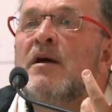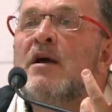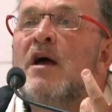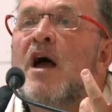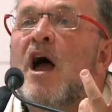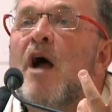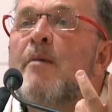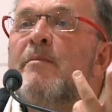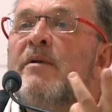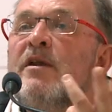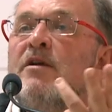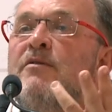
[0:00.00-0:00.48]

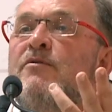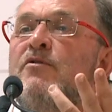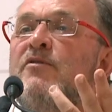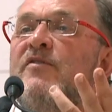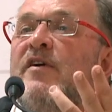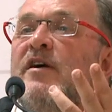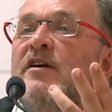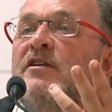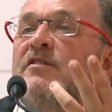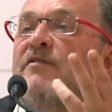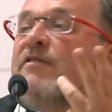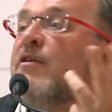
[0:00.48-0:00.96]
How many of you
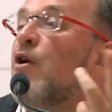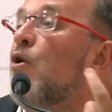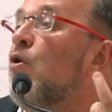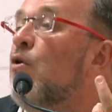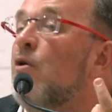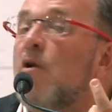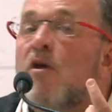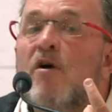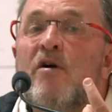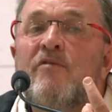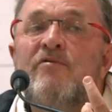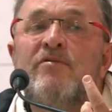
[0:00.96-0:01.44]
have heard of the
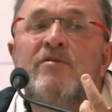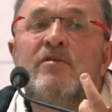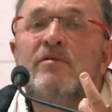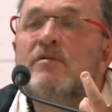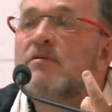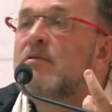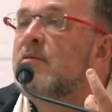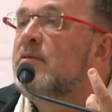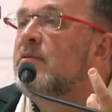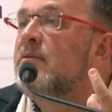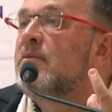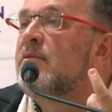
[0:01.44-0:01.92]
Orlov?
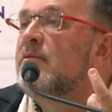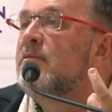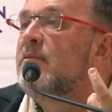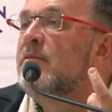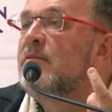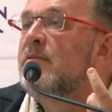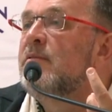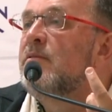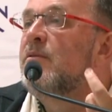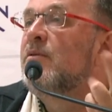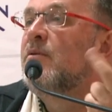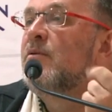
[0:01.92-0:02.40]

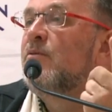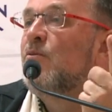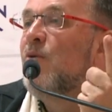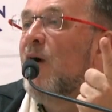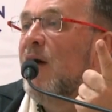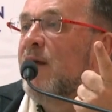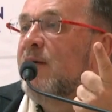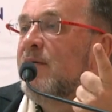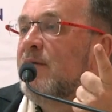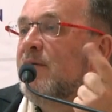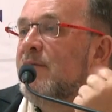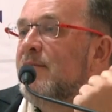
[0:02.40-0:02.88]

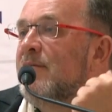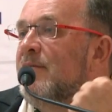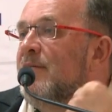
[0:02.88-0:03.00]
One.